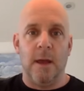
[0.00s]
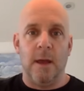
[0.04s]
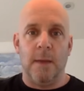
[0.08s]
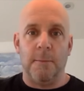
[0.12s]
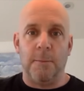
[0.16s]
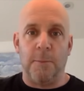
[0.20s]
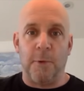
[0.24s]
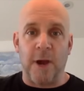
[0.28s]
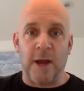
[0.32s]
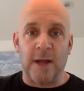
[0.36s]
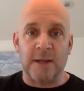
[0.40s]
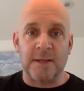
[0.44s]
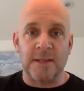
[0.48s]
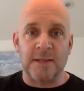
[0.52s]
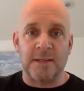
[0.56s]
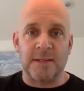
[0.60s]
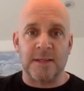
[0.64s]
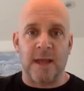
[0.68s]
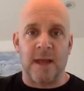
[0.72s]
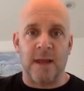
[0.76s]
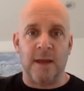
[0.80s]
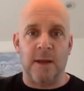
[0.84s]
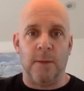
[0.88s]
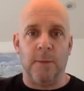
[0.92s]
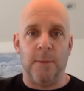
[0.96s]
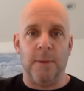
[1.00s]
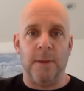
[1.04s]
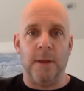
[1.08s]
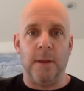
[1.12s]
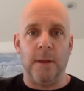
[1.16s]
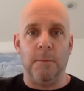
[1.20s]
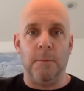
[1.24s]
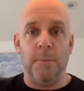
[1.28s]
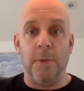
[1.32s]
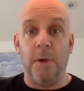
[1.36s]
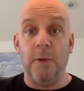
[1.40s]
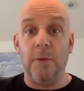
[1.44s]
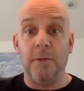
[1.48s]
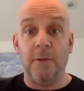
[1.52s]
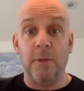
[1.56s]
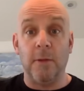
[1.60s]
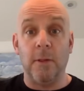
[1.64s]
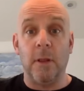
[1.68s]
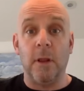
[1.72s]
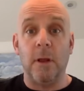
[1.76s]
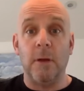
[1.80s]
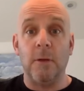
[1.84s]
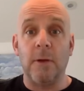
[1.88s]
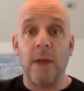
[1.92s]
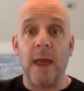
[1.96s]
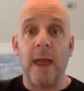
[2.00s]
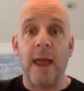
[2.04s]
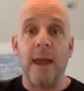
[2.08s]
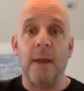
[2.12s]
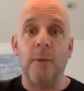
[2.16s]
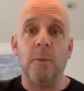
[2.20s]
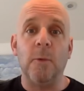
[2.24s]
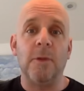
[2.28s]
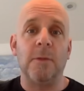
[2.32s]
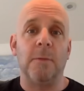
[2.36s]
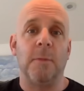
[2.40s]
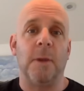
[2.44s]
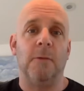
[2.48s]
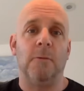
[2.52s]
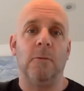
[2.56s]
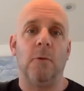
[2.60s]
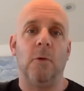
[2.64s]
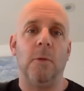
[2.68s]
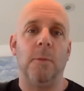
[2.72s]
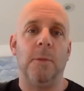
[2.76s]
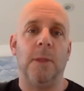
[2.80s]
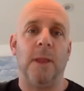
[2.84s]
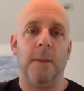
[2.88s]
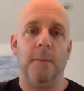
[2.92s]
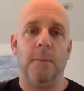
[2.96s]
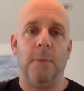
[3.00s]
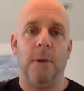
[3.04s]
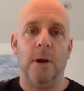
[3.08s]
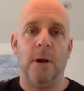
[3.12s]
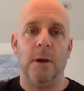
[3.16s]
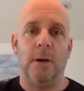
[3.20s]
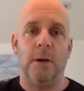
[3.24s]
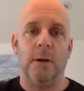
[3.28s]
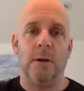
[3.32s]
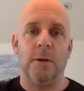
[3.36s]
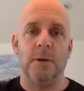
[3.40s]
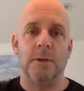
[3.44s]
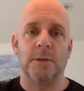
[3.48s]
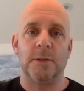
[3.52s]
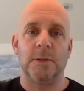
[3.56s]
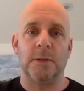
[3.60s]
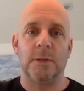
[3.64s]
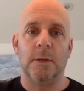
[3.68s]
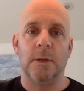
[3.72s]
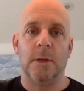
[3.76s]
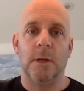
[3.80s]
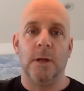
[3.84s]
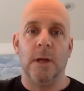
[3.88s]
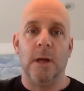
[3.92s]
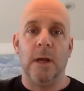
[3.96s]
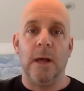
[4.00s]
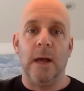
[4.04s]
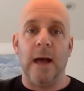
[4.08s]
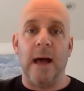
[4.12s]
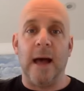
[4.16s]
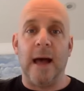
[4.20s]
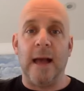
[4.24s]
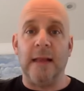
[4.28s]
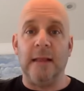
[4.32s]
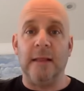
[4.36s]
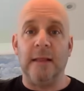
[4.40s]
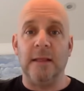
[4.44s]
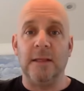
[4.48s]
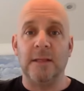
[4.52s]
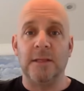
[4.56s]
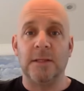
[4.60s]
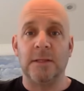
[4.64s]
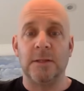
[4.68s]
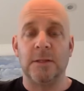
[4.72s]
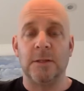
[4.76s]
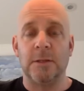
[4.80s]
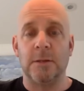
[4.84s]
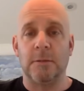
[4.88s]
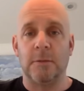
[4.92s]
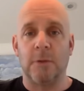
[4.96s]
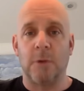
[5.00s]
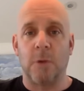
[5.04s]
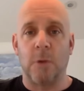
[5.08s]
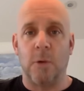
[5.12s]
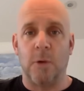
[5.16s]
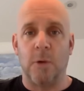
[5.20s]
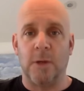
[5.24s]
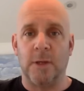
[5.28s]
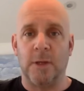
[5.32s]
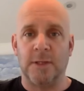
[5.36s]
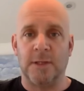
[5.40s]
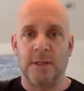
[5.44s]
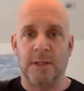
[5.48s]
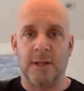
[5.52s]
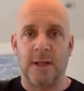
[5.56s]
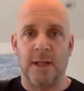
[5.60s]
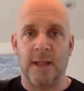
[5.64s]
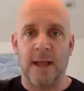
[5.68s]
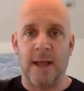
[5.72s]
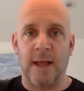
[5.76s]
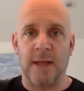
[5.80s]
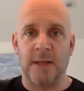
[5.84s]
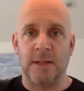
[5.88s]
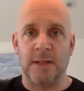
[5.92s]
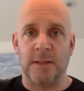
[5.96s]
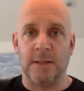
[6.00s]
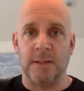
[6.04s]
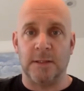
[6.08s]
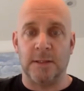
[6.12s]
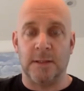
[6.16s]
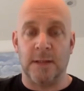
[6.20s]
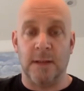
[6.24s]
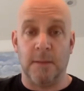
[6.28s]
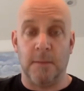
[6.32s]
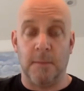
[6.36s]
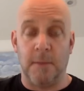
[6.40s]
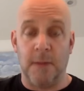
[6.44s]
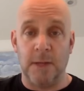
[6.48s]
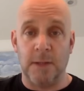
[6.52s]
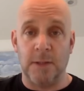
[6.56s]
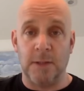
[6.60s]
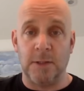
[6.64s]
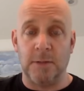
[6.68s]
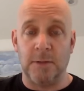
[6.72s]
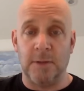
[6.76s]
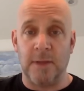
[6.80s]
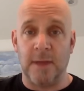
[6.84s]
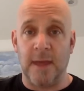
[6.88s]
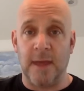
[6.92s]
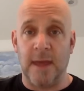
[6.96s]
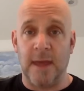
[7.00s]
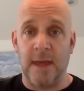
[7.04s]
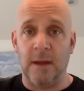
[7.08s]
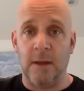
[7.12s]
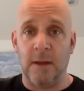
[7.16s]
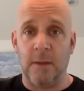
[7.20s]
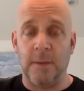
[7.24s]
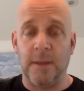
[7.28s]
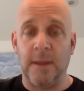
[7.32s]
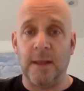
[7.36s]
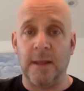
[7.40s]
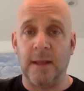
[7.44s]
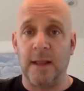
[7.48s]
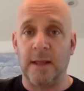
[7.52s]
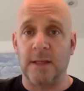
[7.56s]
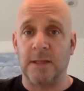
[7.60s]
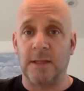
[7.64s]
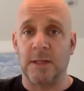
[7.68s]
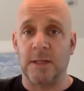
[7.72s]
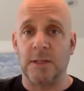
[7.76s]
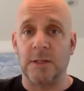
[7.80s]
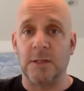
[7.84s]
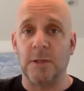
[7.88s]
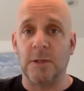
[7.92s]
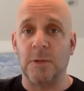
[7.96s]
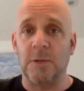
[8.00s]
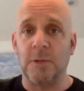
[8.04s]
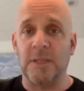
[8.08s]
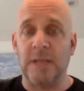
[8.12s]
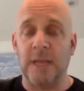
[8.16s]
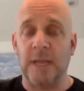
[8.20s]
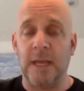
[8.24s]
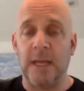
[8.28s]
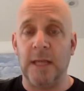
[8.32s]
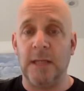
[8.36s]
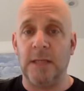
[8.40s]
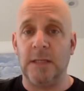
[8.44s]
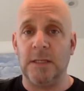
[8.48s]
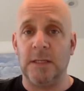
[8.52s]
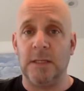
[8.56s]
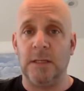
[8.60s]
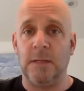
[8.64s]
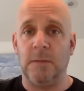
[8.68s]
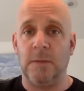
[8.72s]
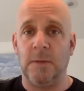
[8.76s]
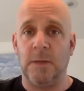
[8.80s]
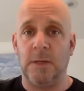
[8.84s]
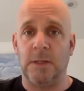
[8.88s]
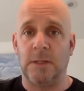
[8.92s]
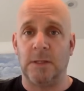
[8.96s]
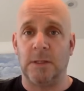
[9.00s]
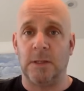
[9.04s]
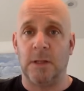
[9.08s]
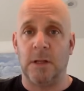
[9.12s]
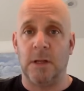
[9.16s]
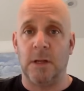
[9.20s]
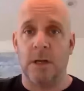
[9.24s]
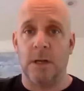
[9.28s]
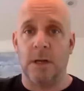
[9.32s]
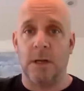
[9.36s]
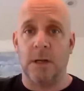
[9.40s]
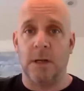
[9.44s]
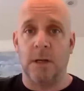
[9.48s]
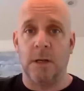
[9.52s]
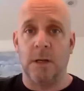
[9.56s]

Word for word: practice NLP, both alone and with my role play partners. I listen to the recordings of the classes. Now, mind you, the NLP class I took was 18 weeks long.